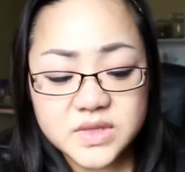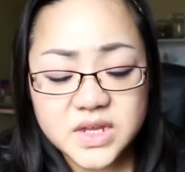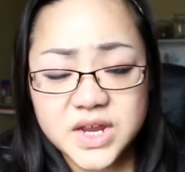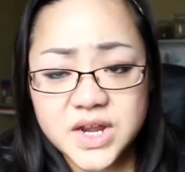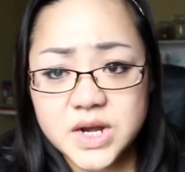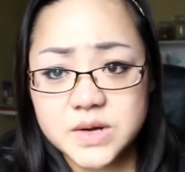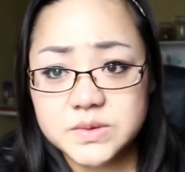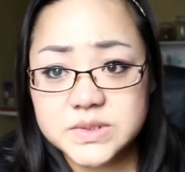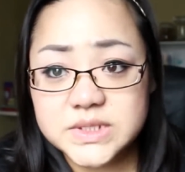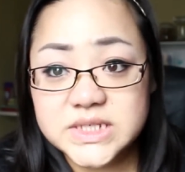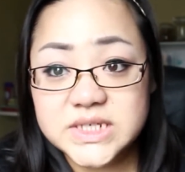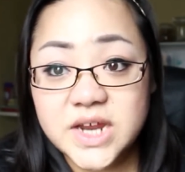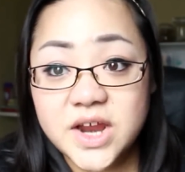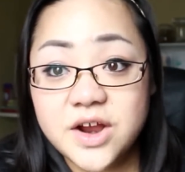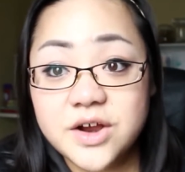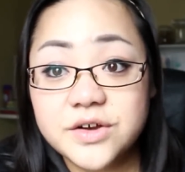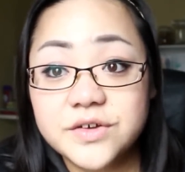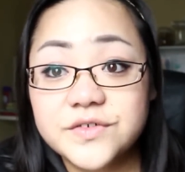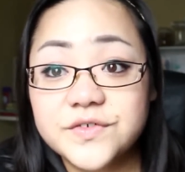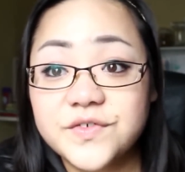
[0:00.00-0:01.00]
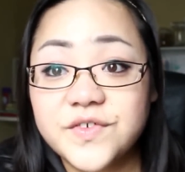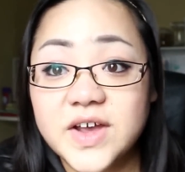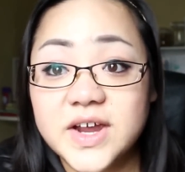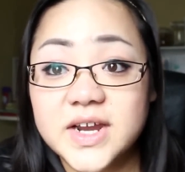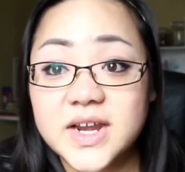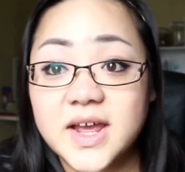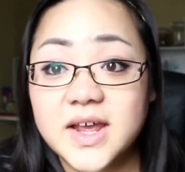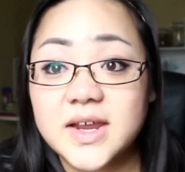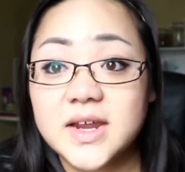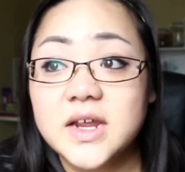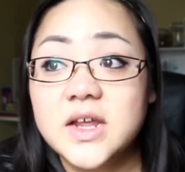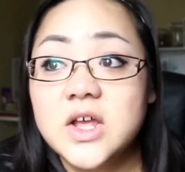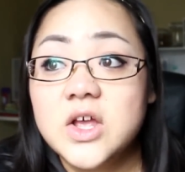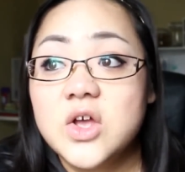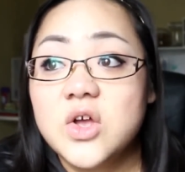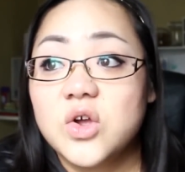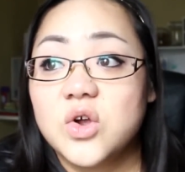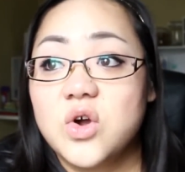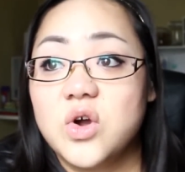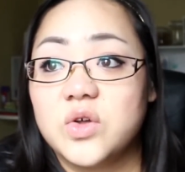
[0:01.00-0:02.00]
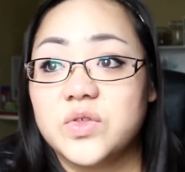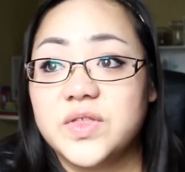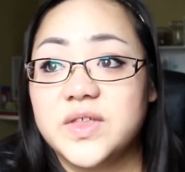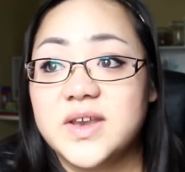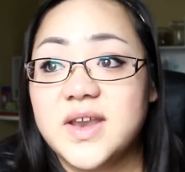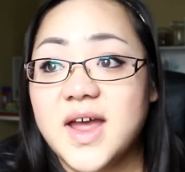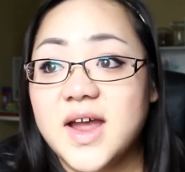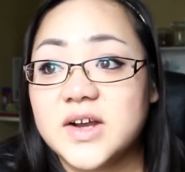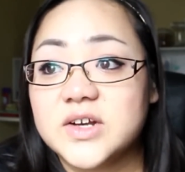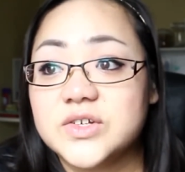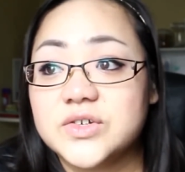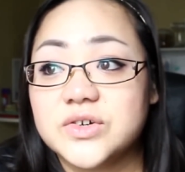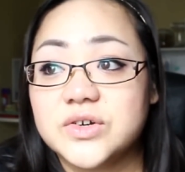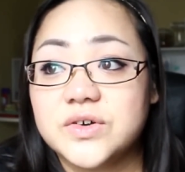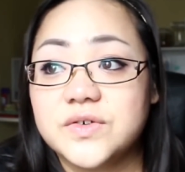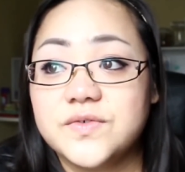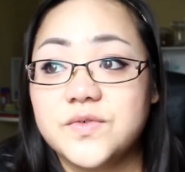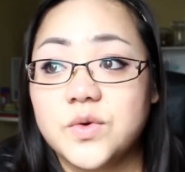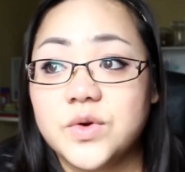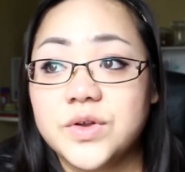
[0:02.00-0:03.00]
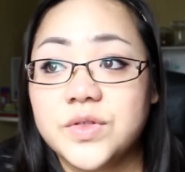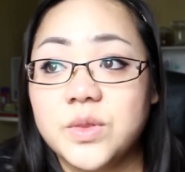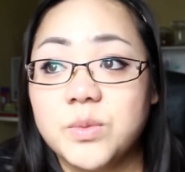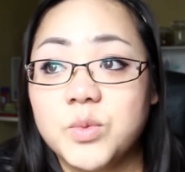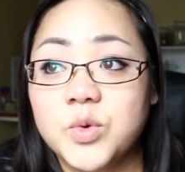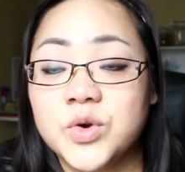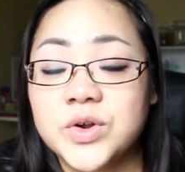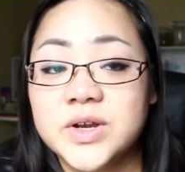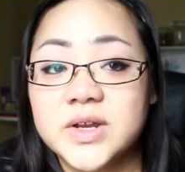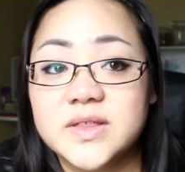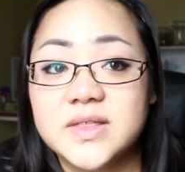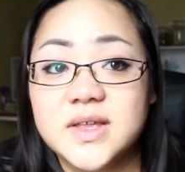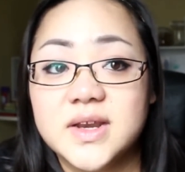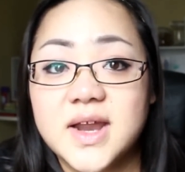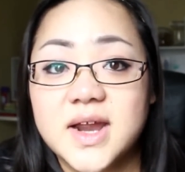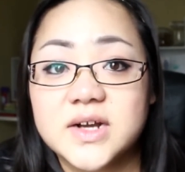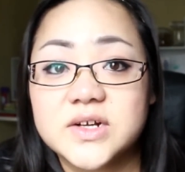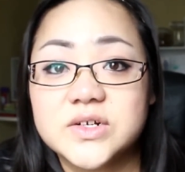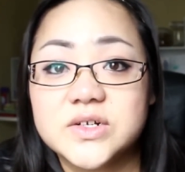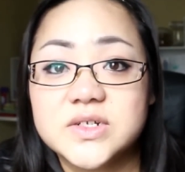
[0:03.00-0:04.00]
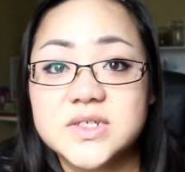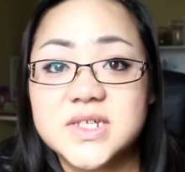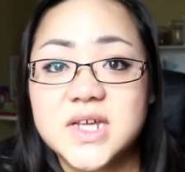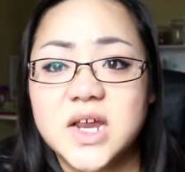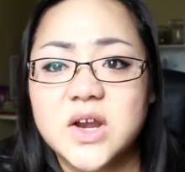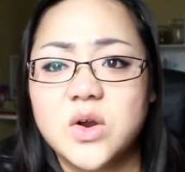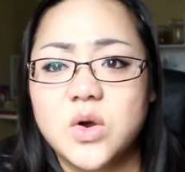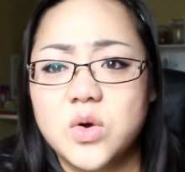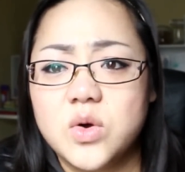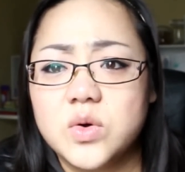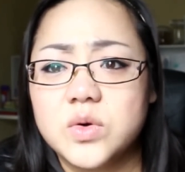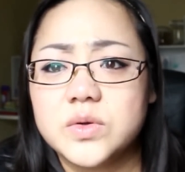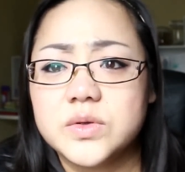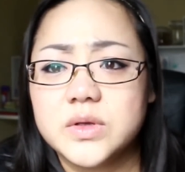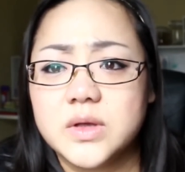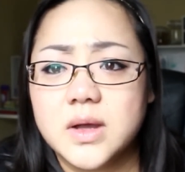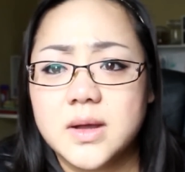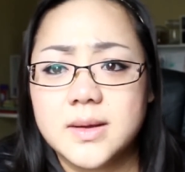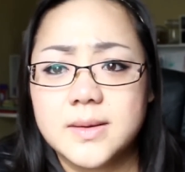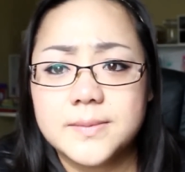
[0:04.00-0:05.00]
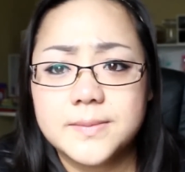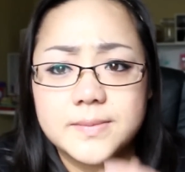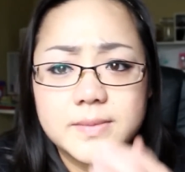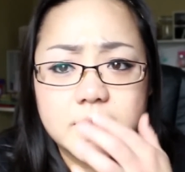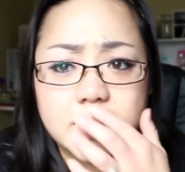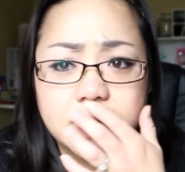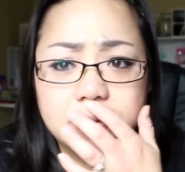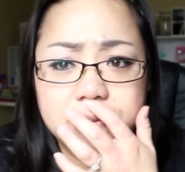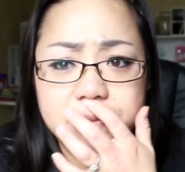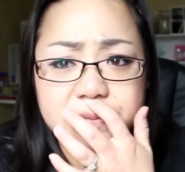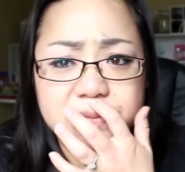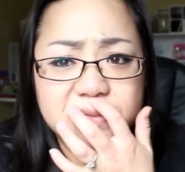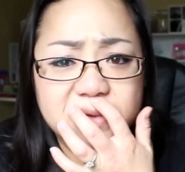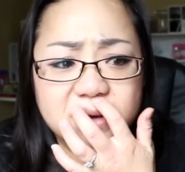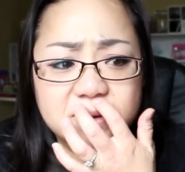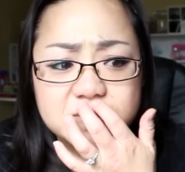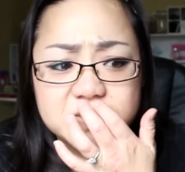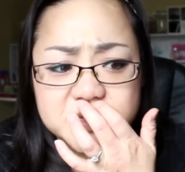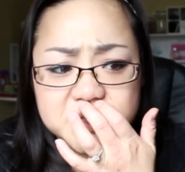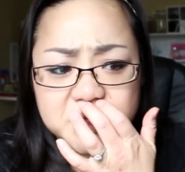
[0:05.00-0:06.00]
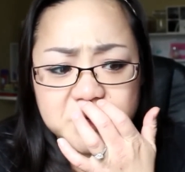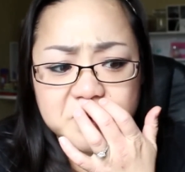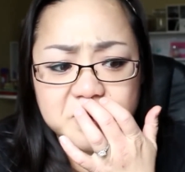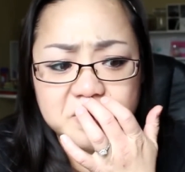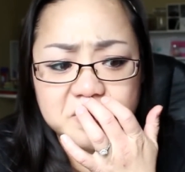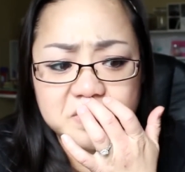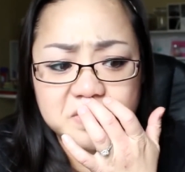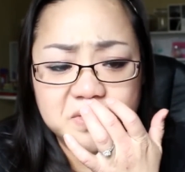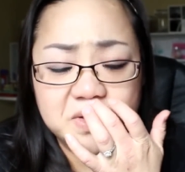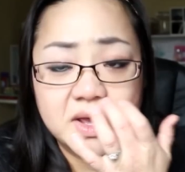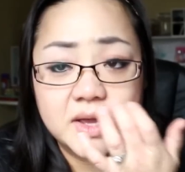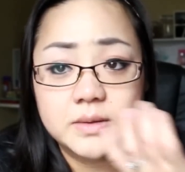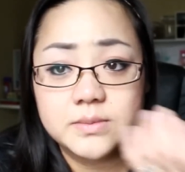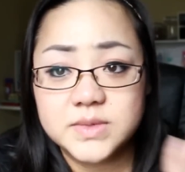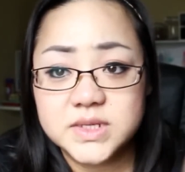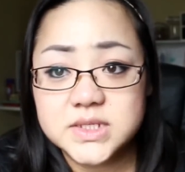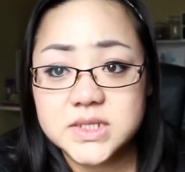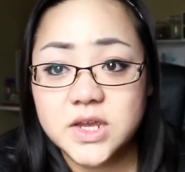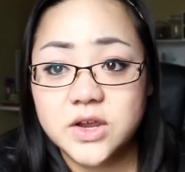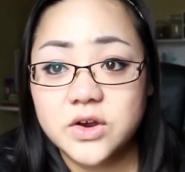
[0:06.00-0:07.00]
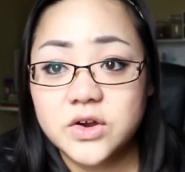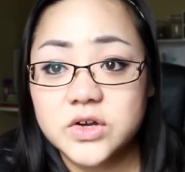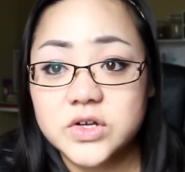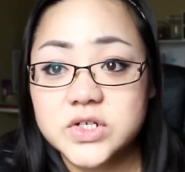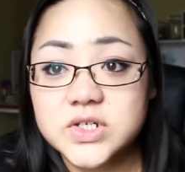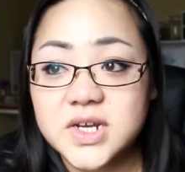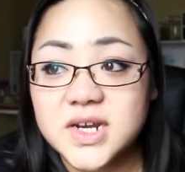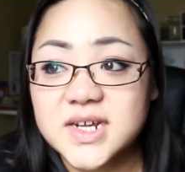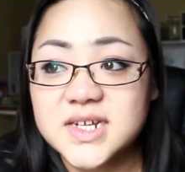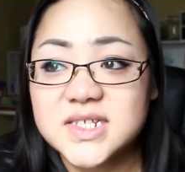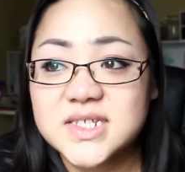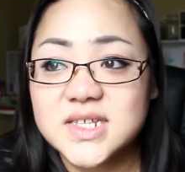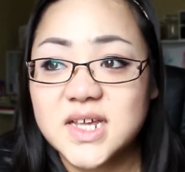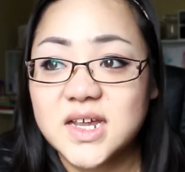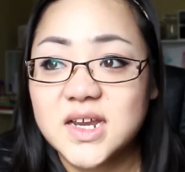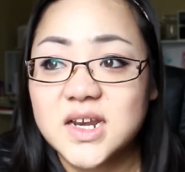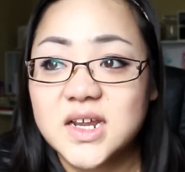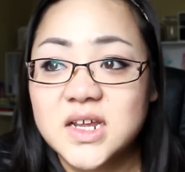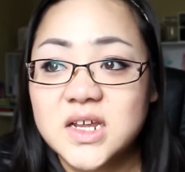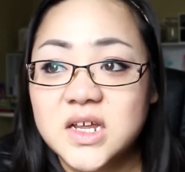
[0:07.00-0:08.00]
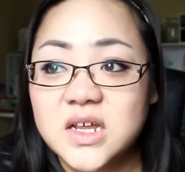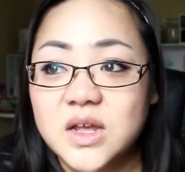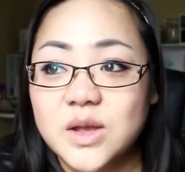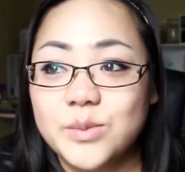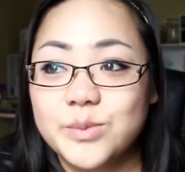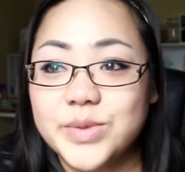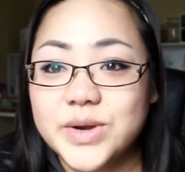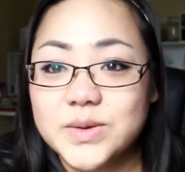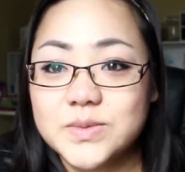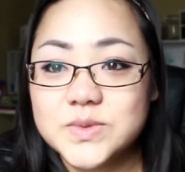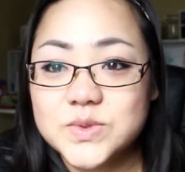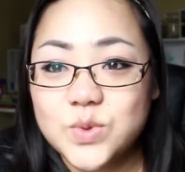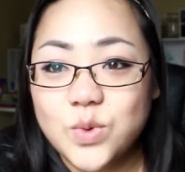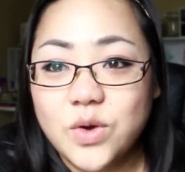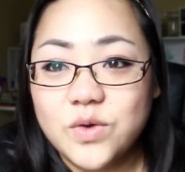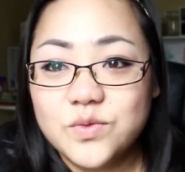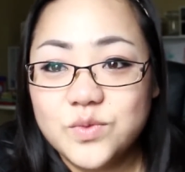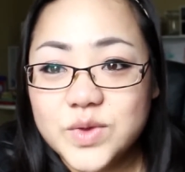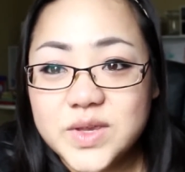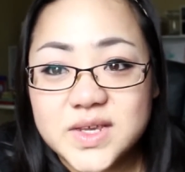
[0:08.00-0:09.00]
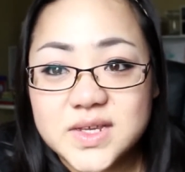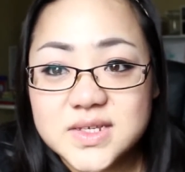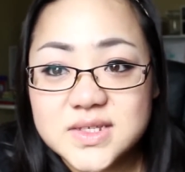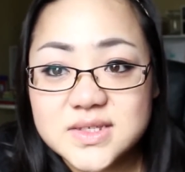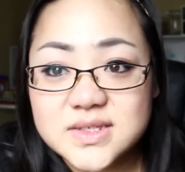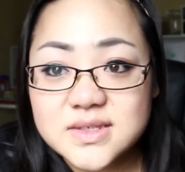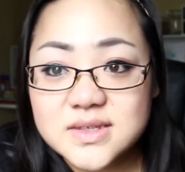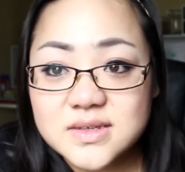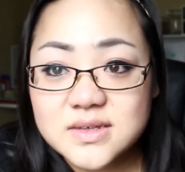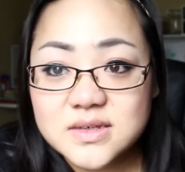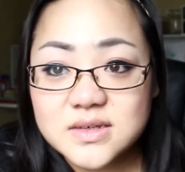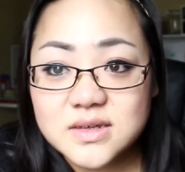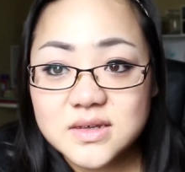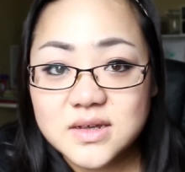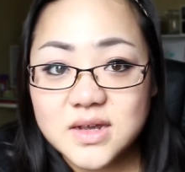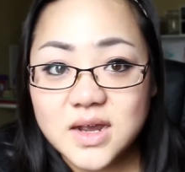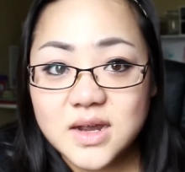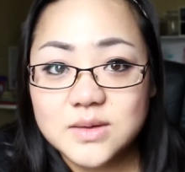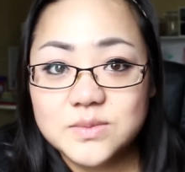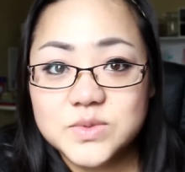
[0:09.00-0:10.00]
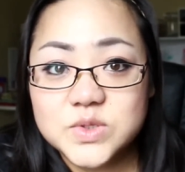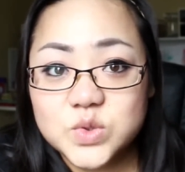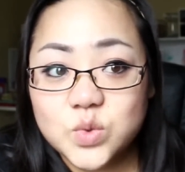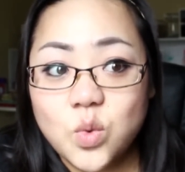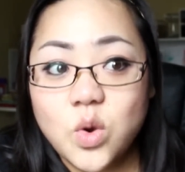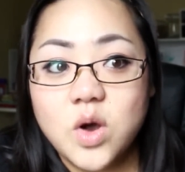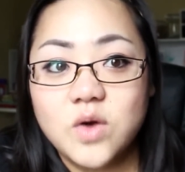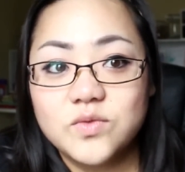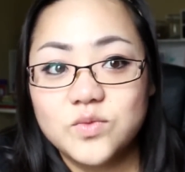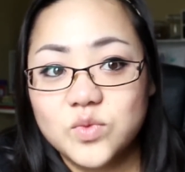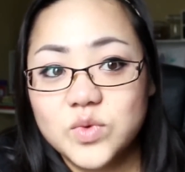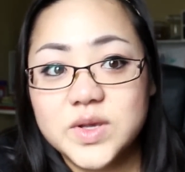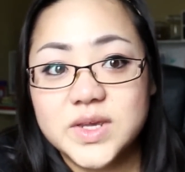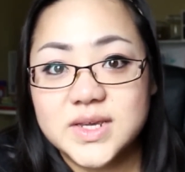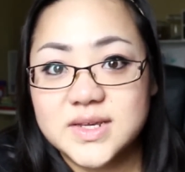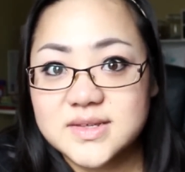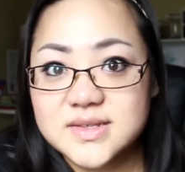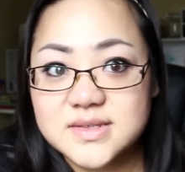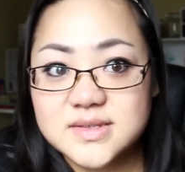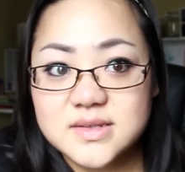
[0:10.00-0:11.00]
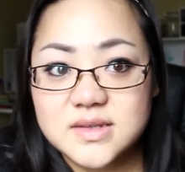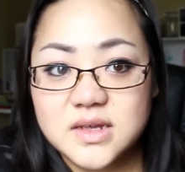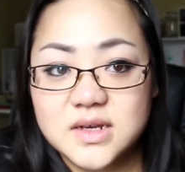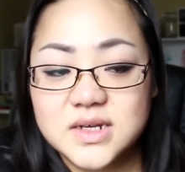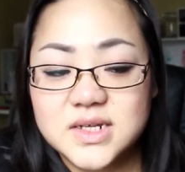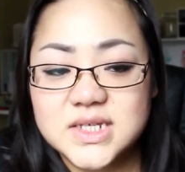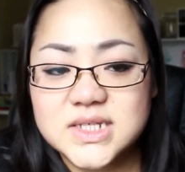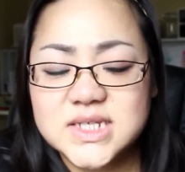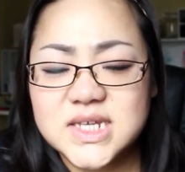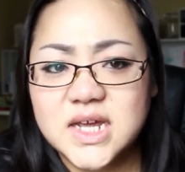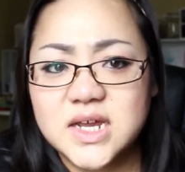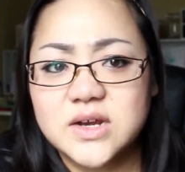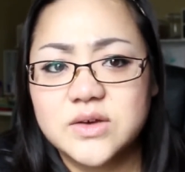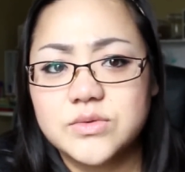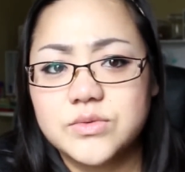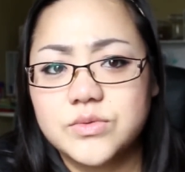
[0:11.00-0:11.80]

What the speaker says: And I was terrified. I called the doctor 4 in the morning, and the doctor said, oh, I'm sure he had a miscarriage. And I said, but I'm 12 weeks. I'm 12 weeks. And he said,